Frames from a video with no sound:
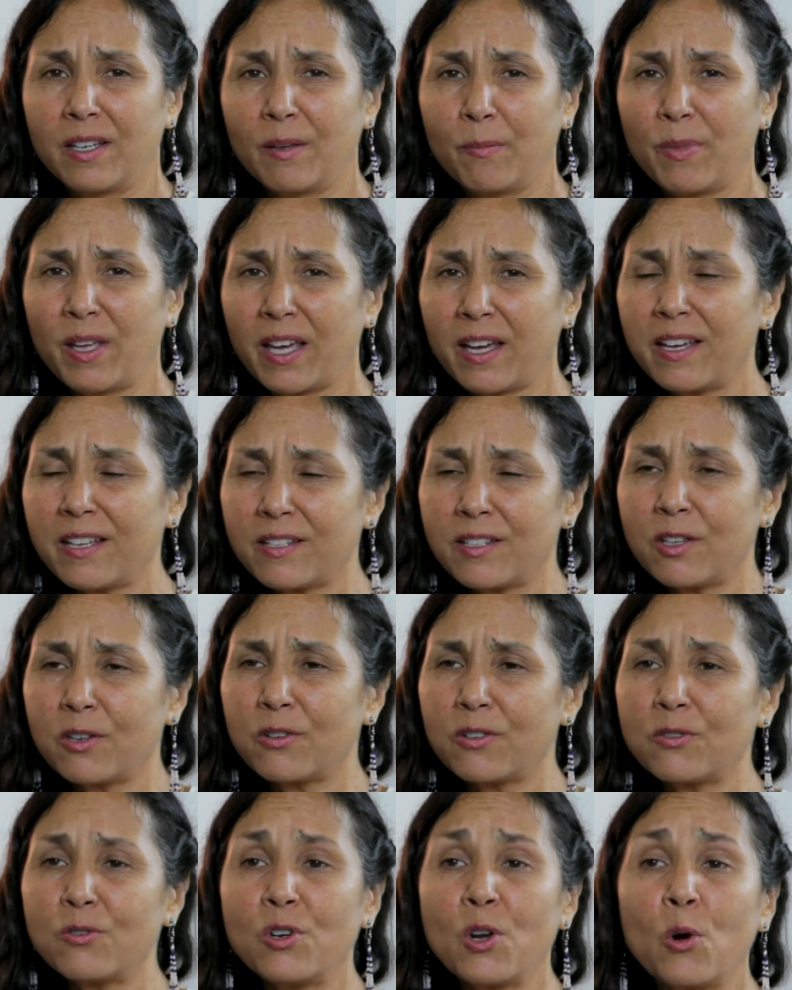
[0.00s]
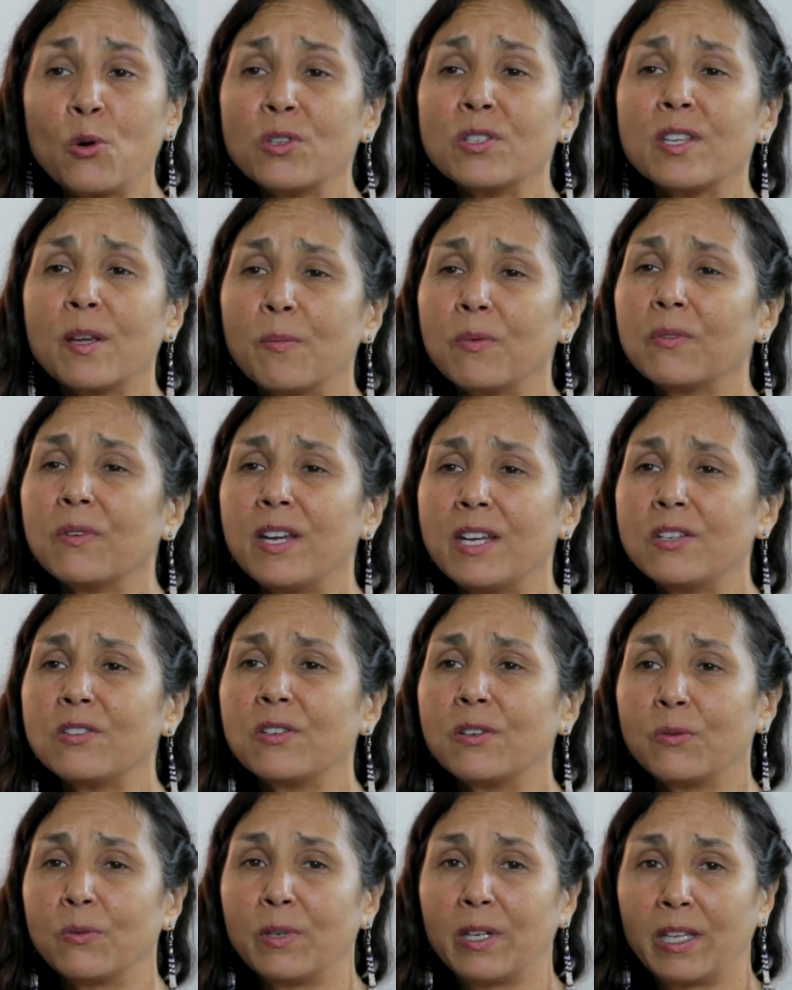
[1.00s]
Because there's no
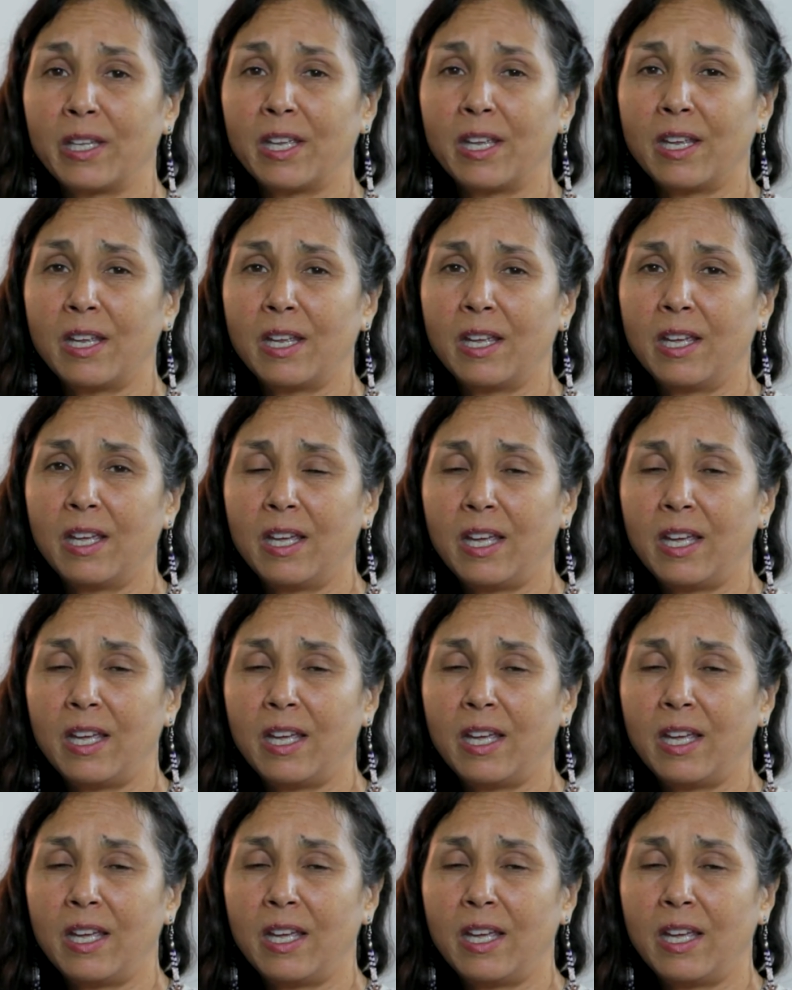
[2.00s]
separation, really.